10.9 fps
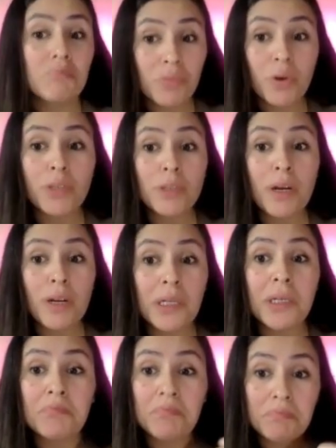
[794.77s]
Rote
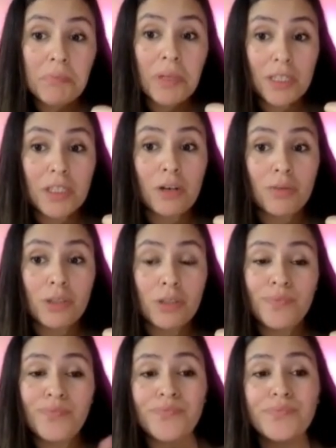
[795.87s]
responding is a go-to.
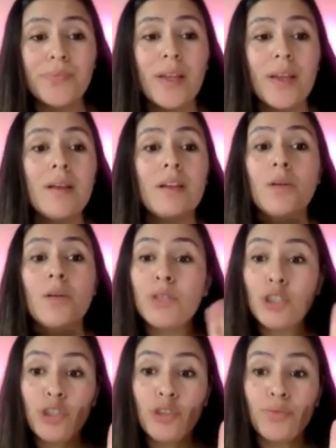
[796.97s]
Number
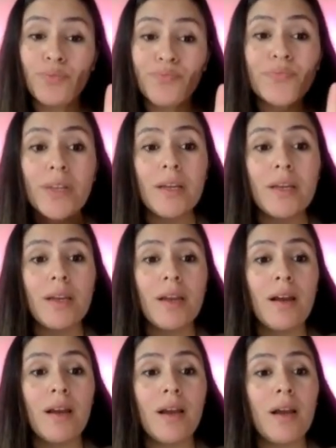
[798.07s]
two,
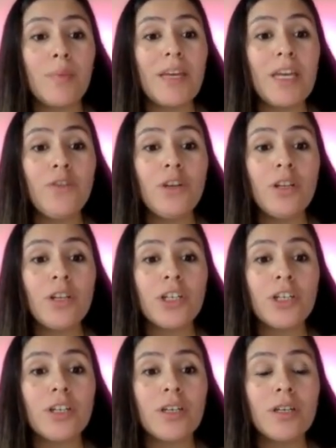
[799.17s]
if your
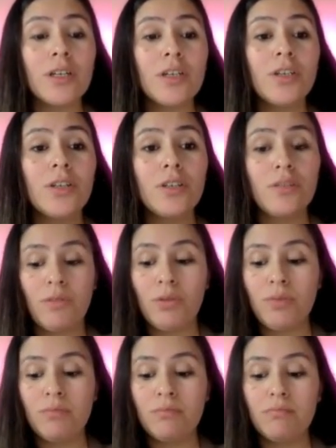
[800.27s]
learner,
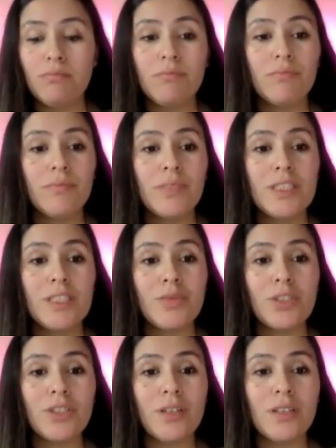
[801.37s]
oops, it
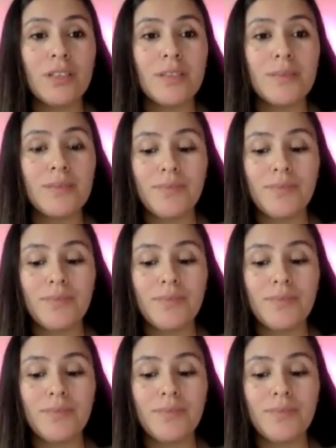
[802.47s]
switched on us.